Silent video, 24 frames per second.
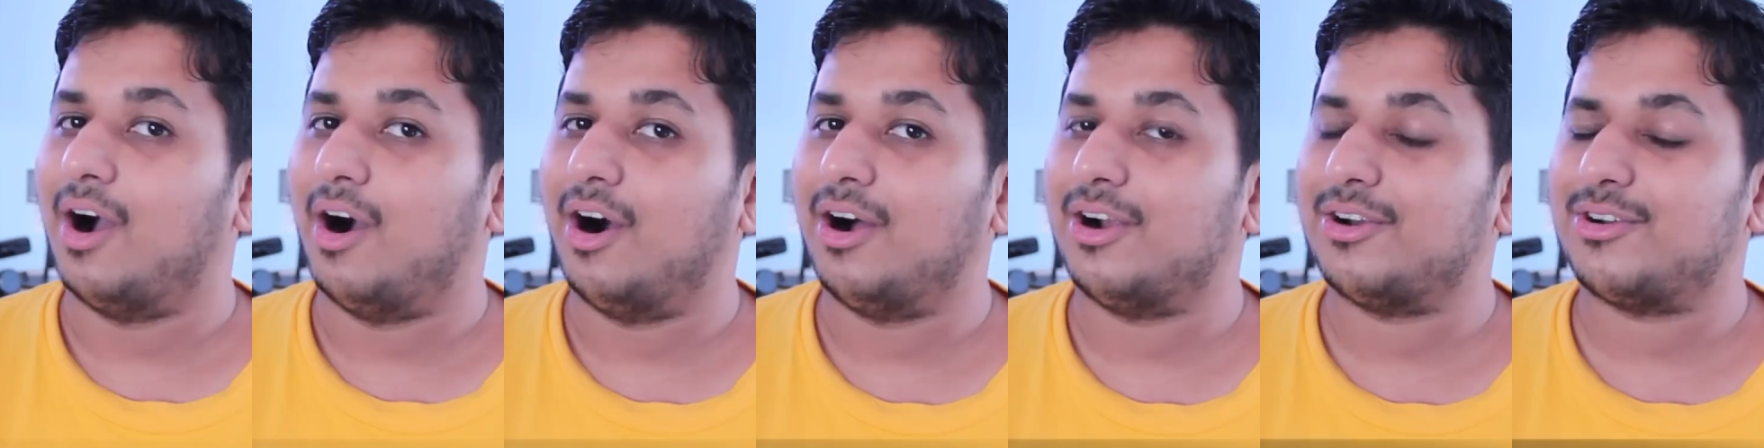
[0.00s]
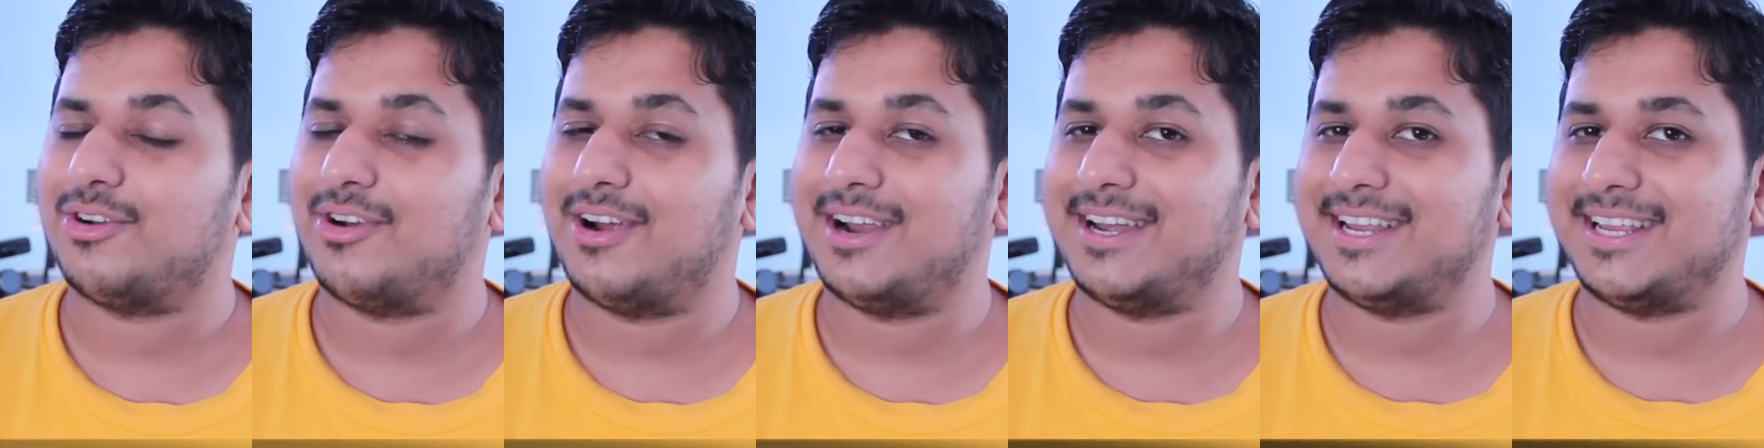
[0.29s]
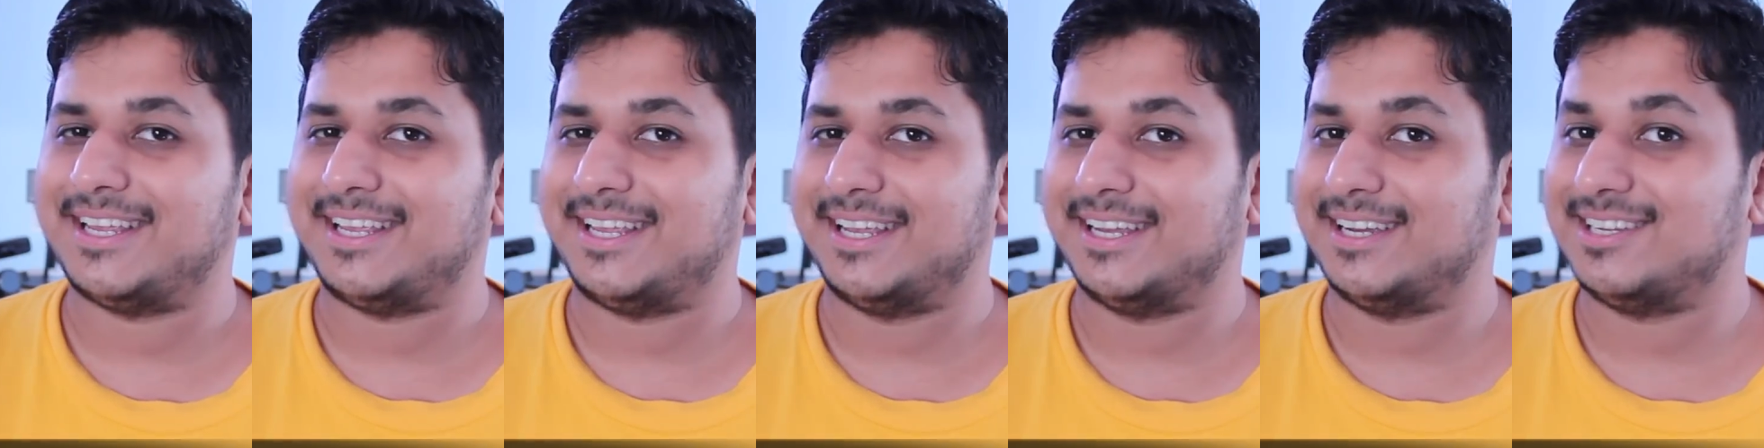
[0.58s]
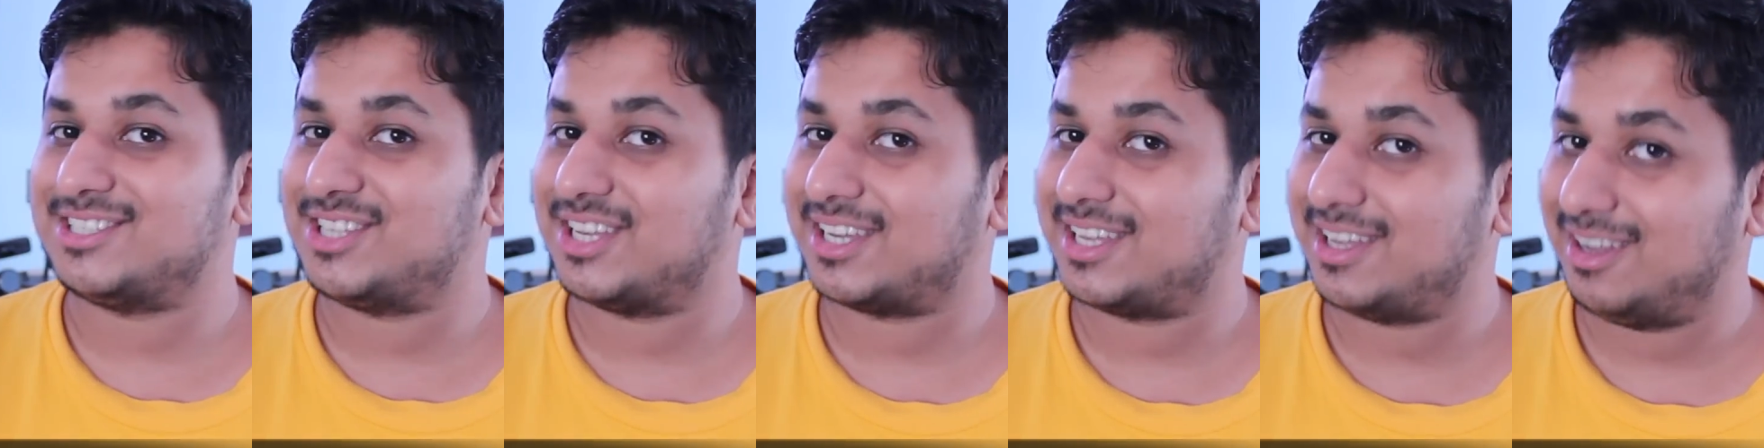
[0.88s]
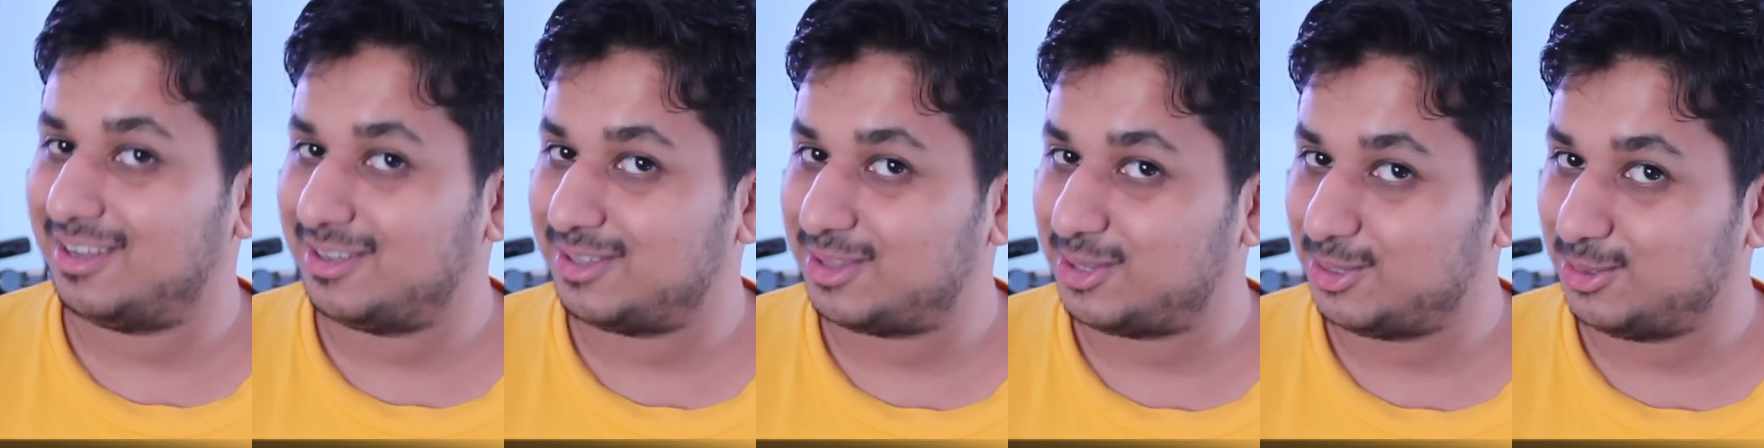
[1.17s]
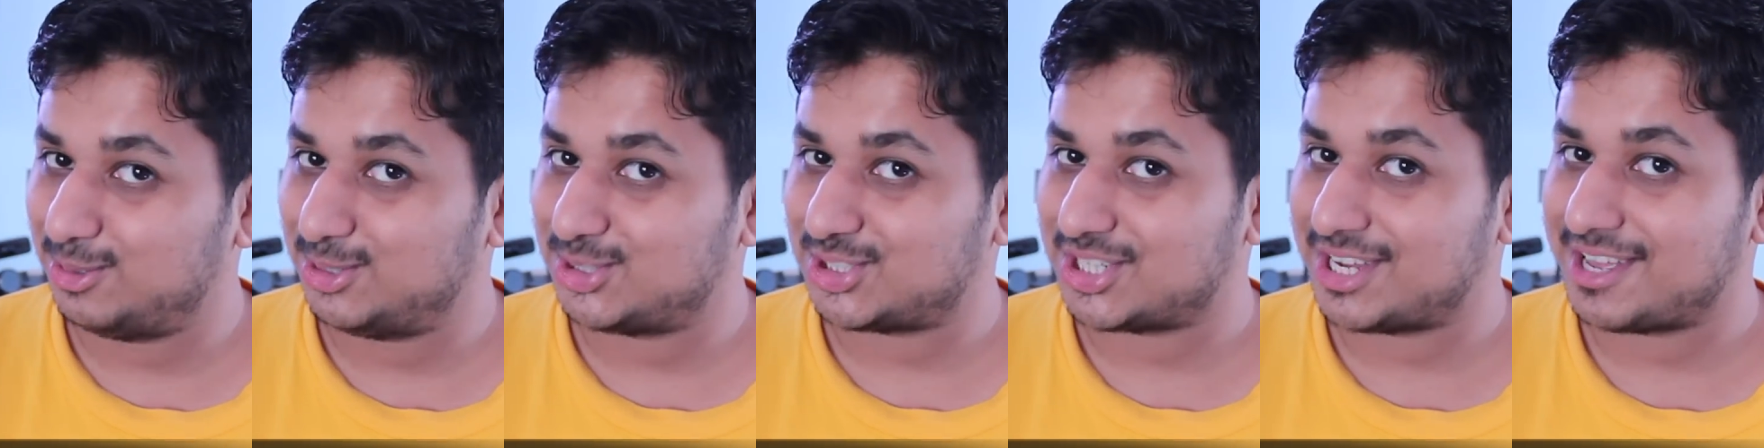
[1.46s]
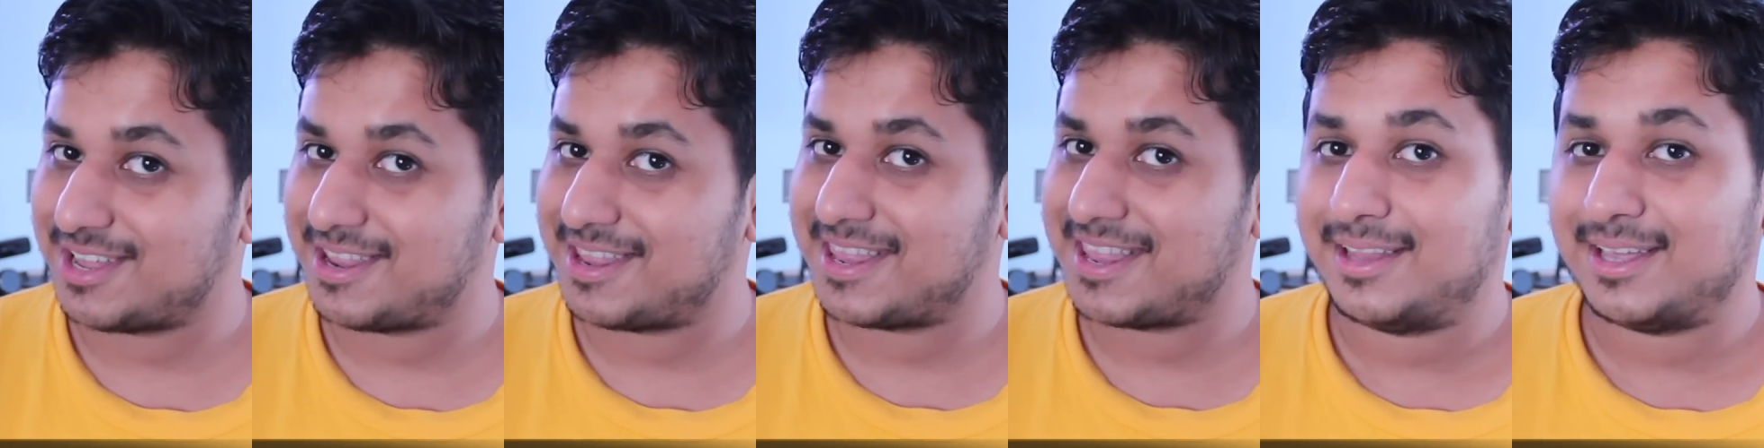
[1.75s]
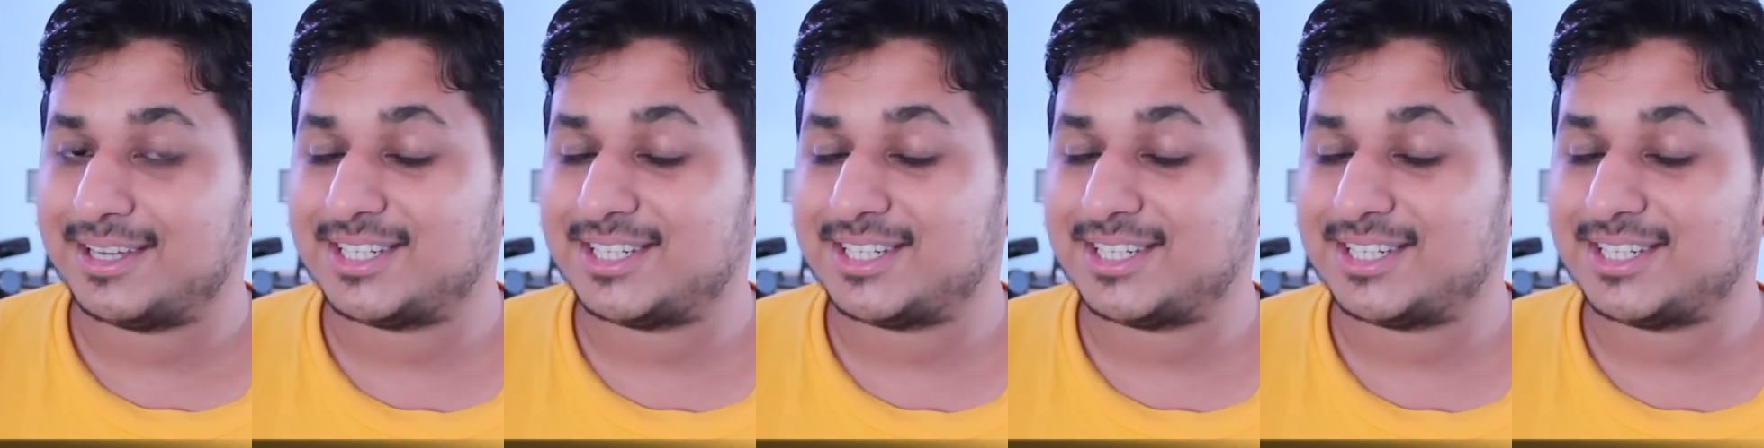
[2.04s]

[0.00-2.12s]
Alrighty, here's the conclusion.